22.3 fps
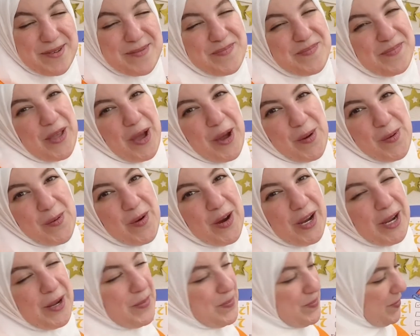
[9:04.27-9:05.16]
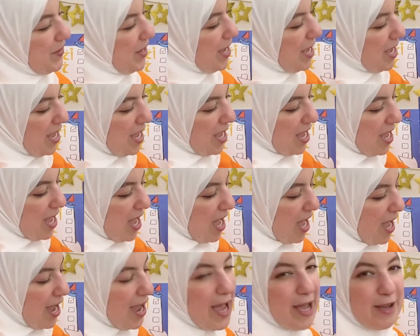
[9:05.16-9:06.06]
All right.
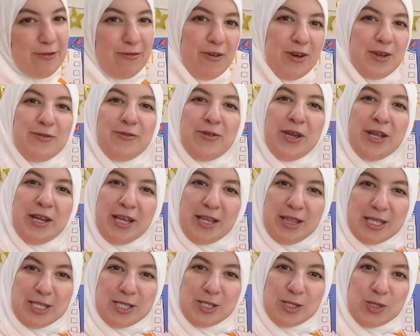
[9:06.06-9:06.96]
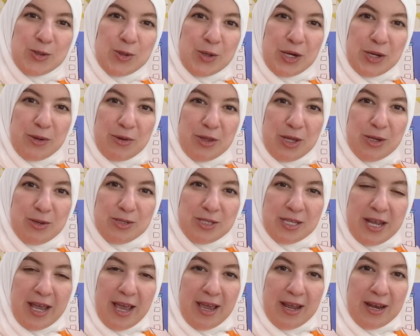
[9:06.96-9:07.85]
I had fun reading this story with you
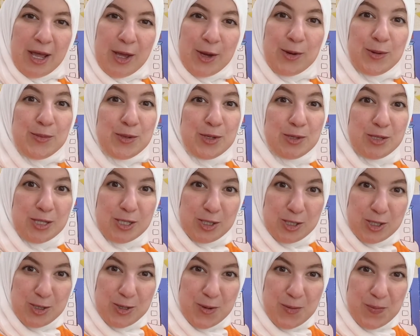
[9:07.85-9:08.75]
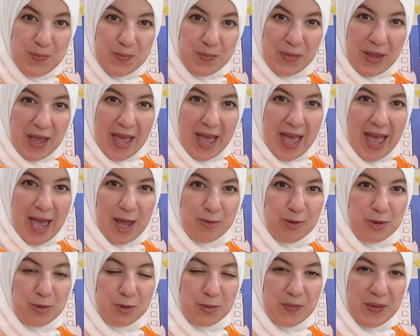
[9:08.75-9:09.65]
today, and I hope you did too. And
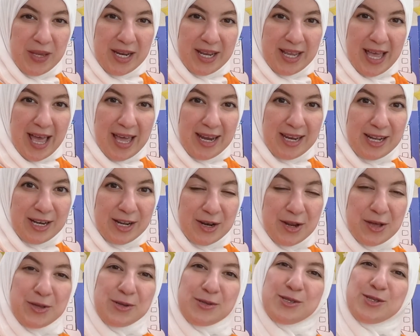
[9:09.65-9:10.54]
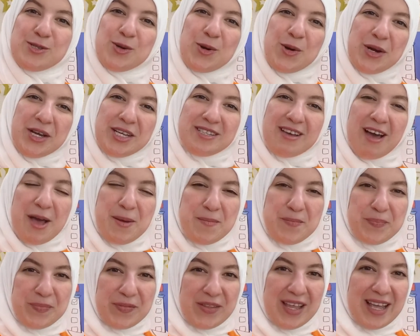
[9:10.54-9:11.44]
we will meet again in another story time.
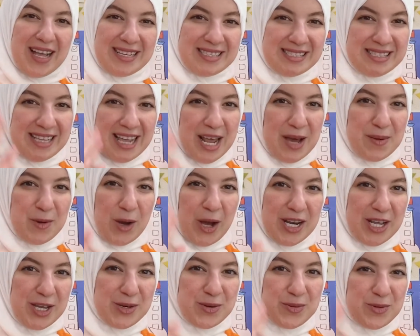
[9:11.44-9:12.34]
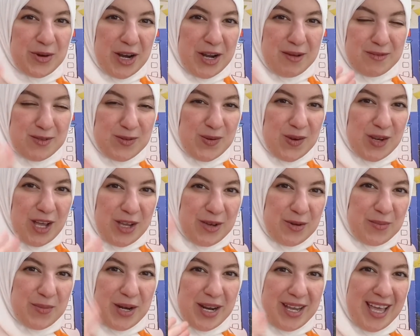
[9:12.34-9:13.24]
Assalamu alaikum wa rahmatullahi wa
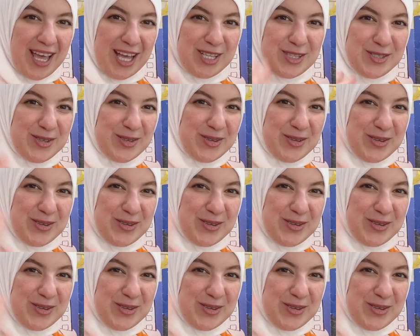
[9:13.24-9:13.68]
barakatuh.